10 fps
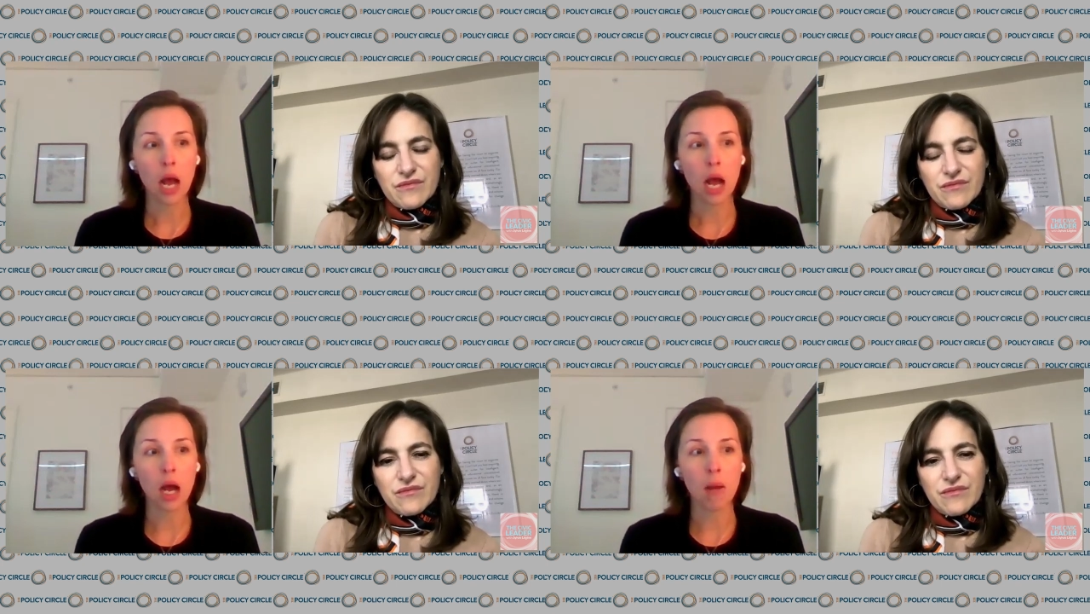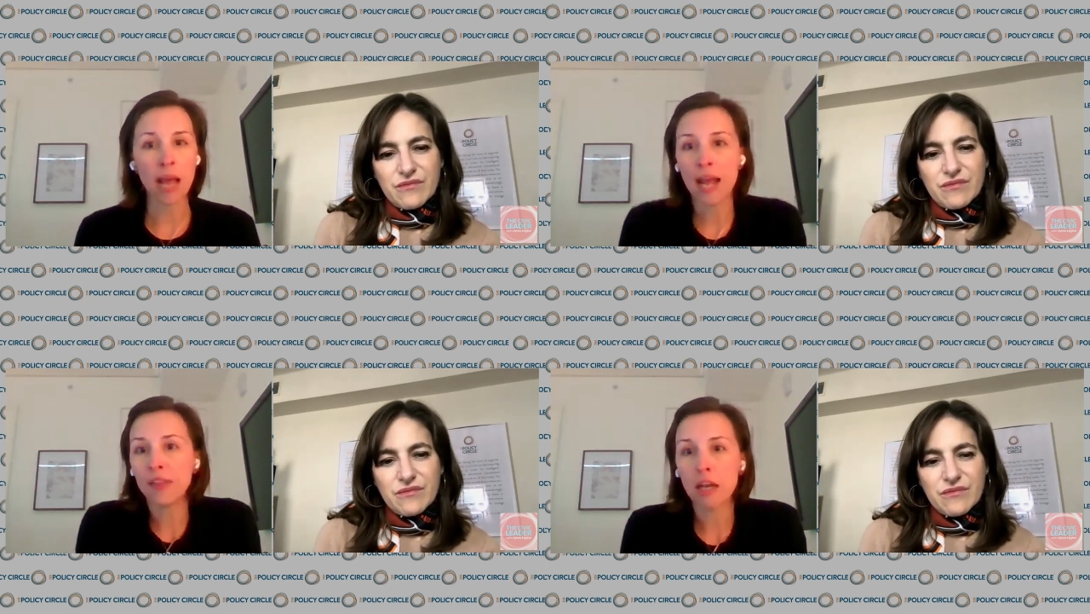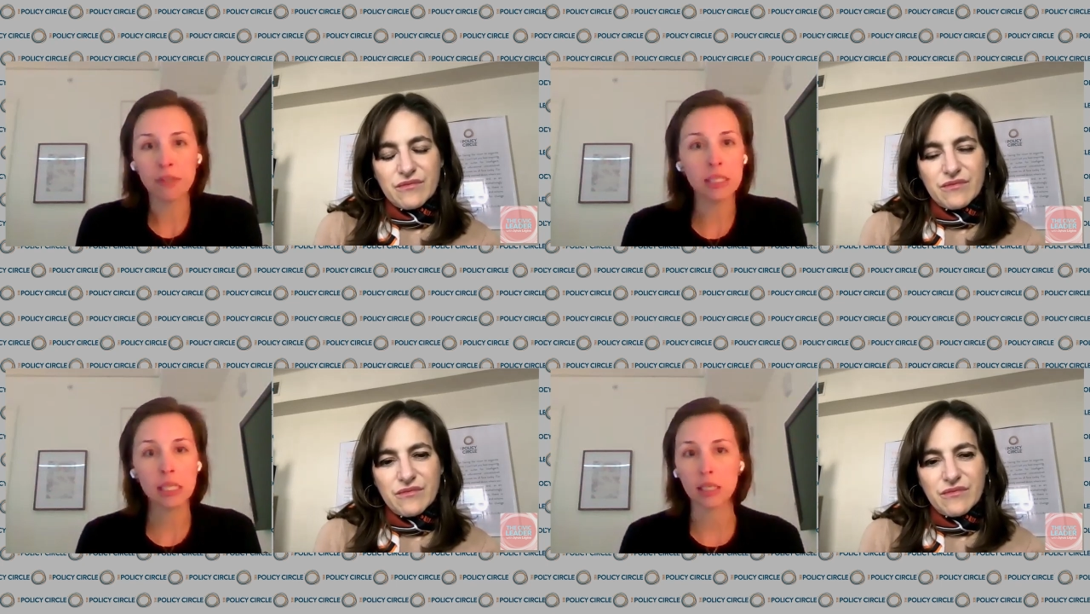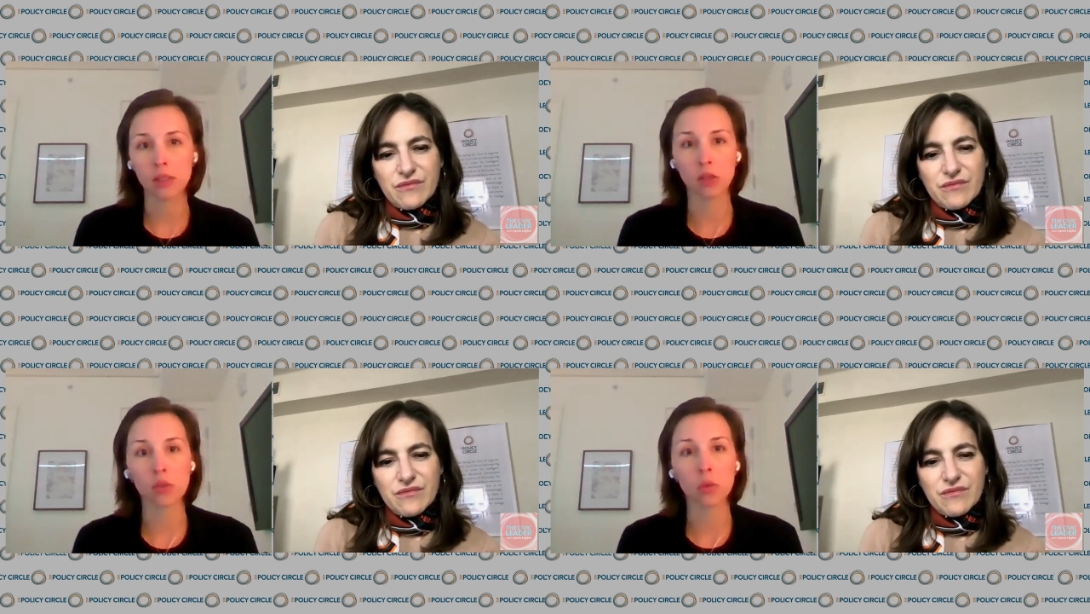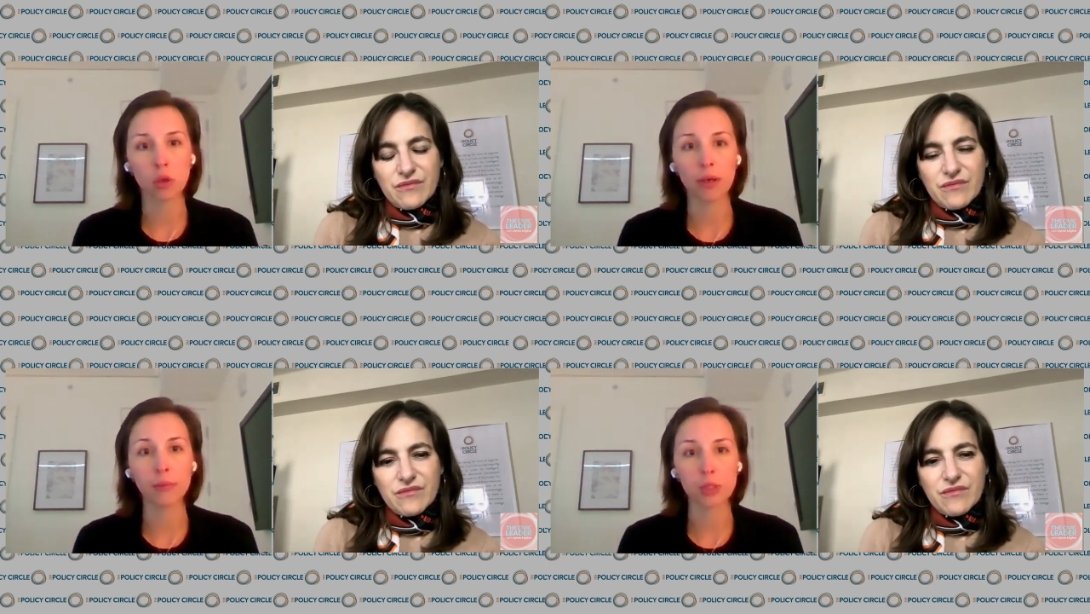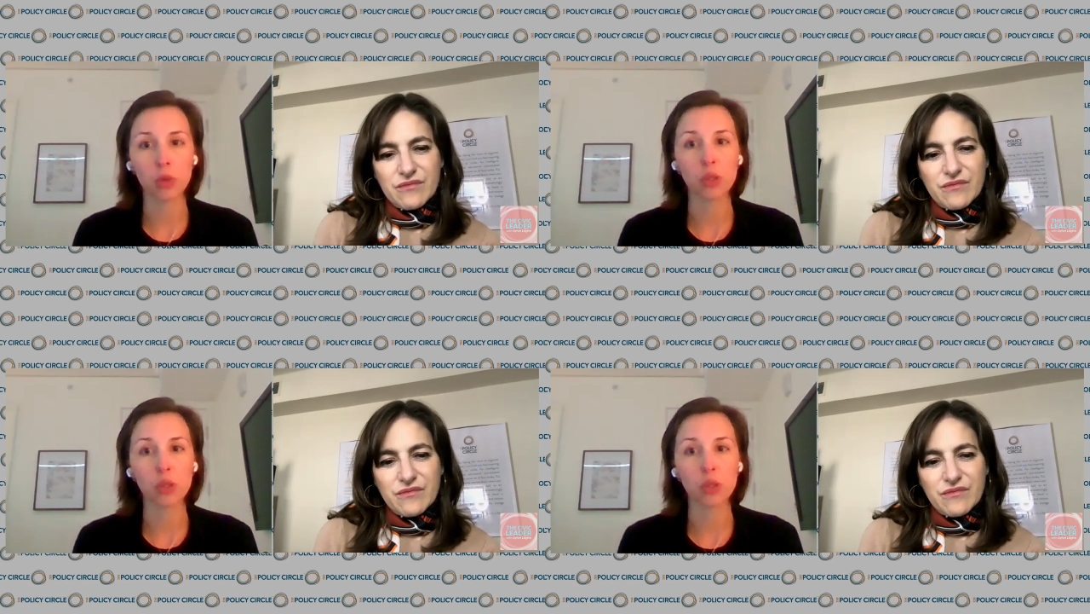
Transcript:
Speaker 1: Um, and the FEC is also a great resource.